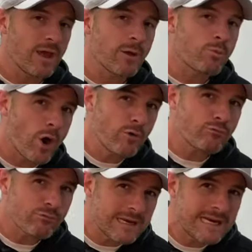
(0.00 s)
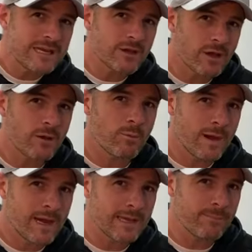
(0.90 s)
it won't really go
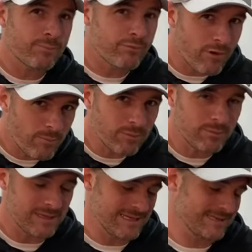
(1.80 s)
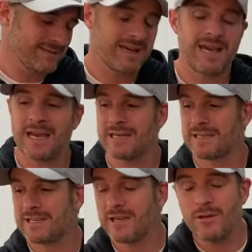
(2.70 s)
away properly
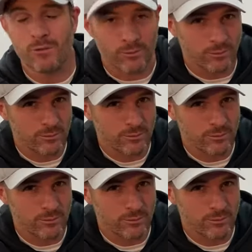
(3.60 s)
until